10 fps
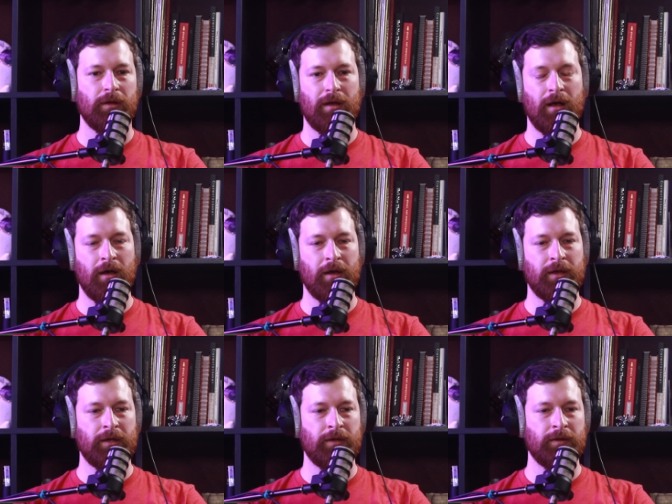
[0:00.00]

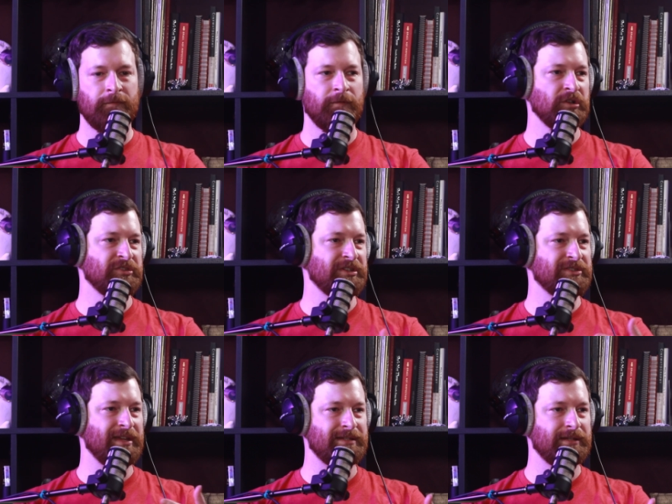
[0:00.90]
I, for instance,
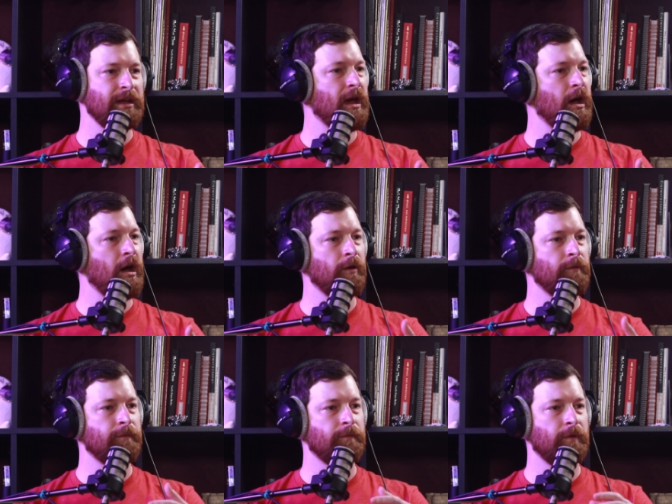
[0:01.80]
they did have
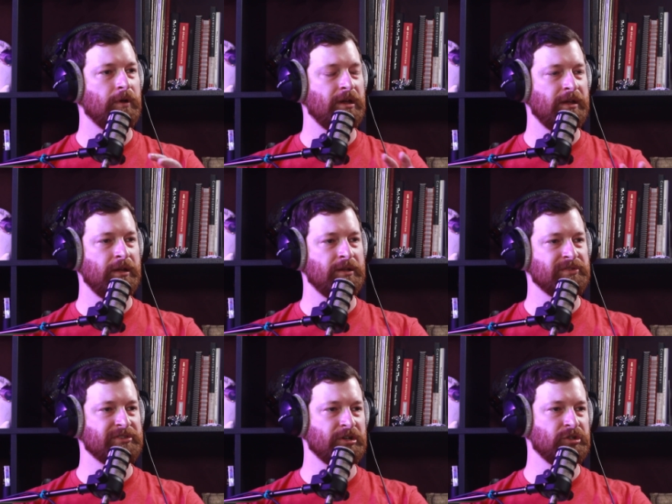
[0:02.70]
a
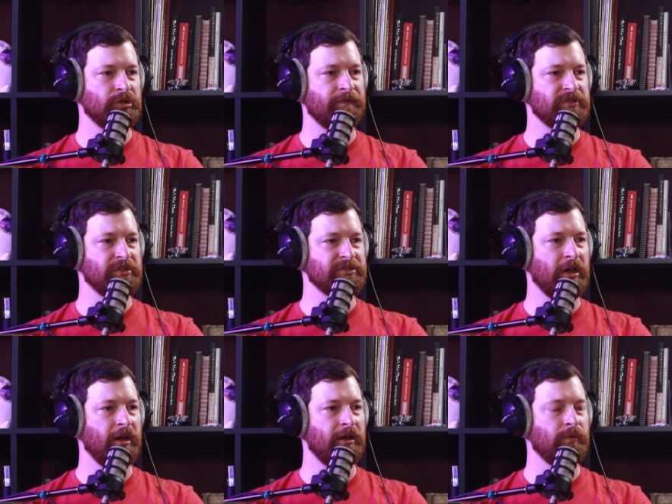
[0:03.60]
section off to the
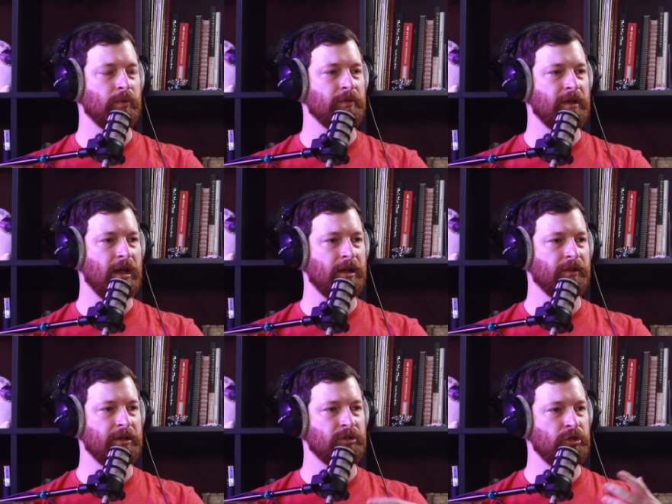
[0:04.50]
side where they had
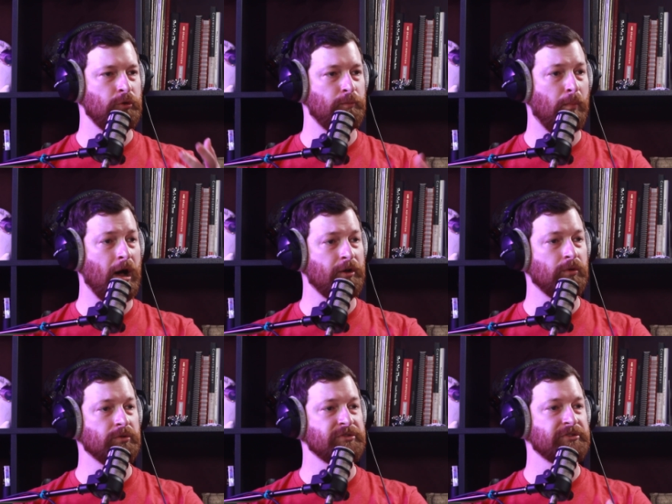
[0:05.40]
like nude
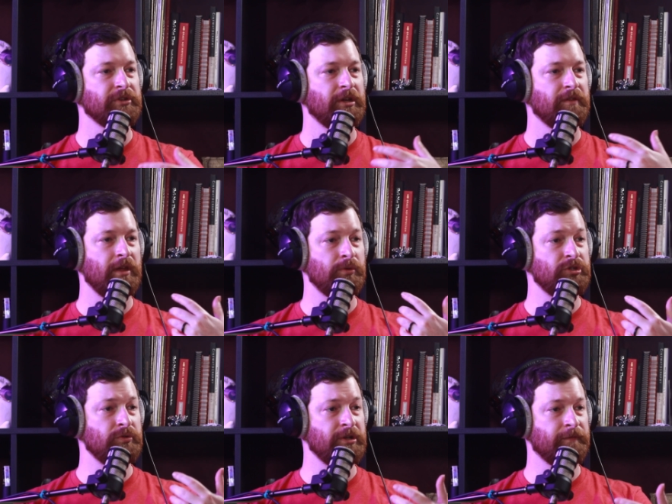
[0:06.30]
models that would
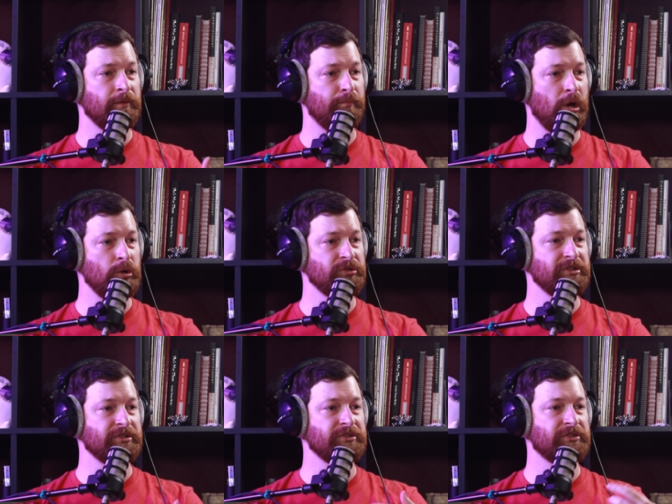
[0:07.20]
do different
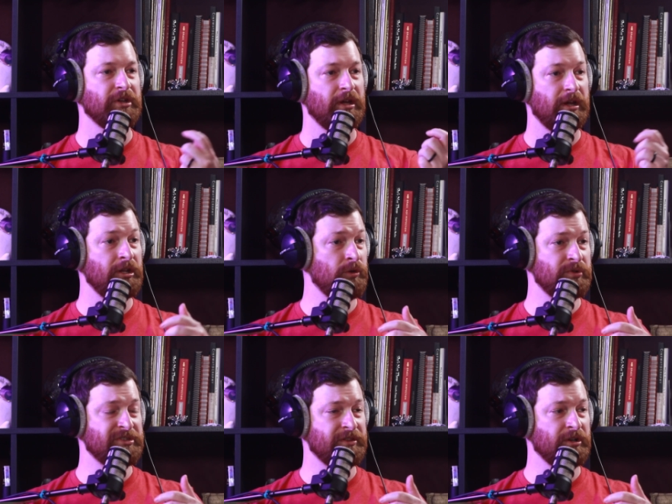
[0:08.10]
poses and you would
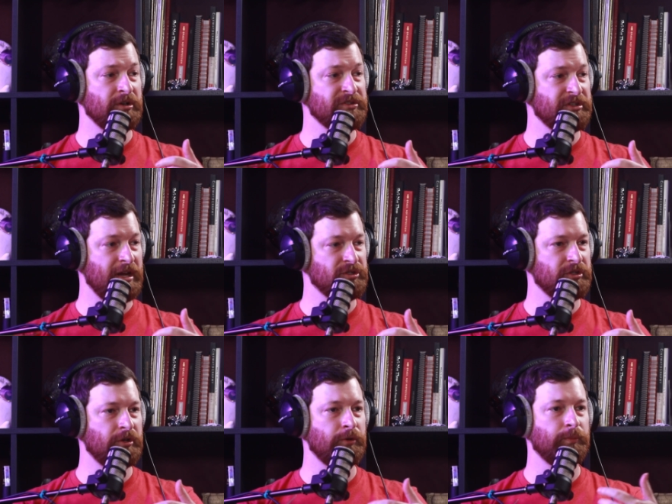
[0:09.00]
sit there and sketch
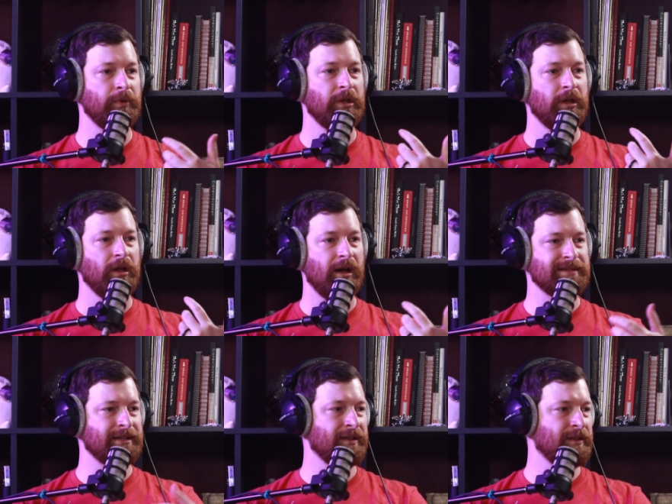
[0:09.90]
them. I mm.
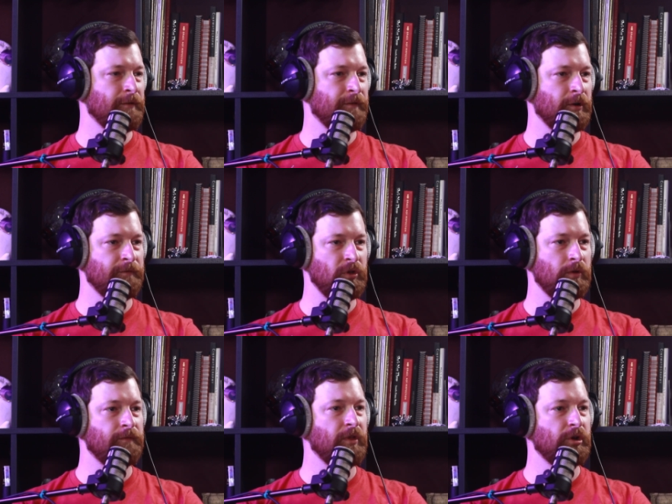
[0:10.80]
sat there for a few
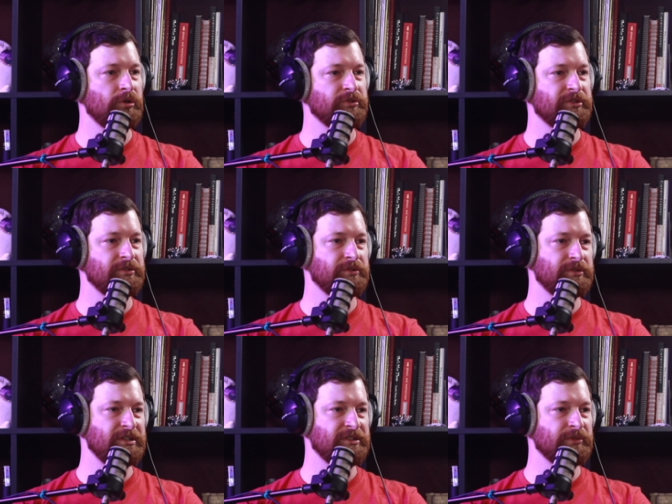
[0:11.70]
of those and
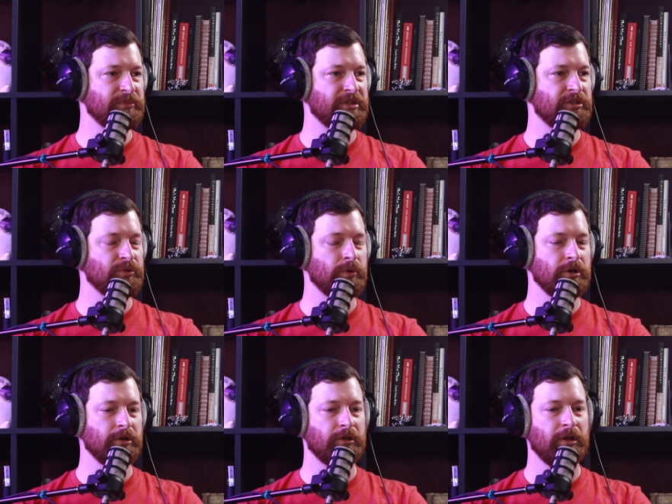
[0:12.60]
did some sketch
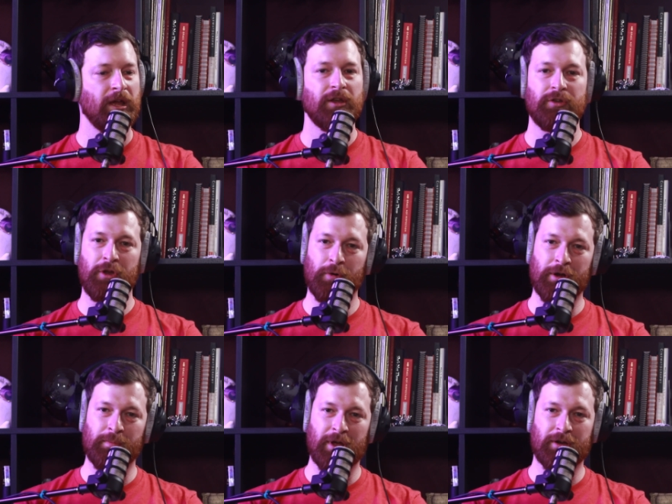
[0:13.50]
work. No,
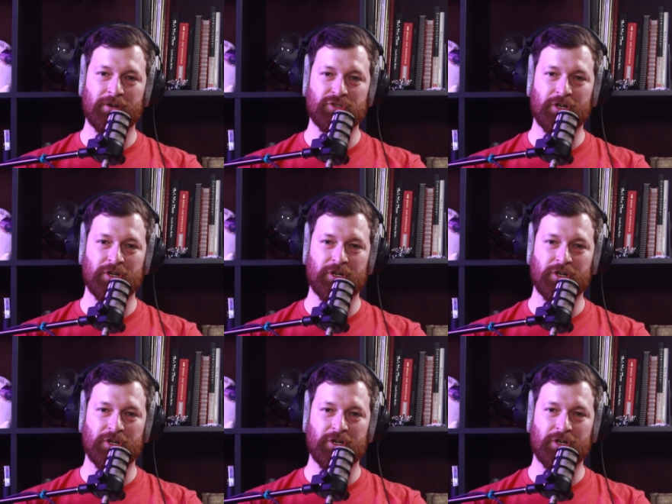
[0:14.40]
I'm not going to share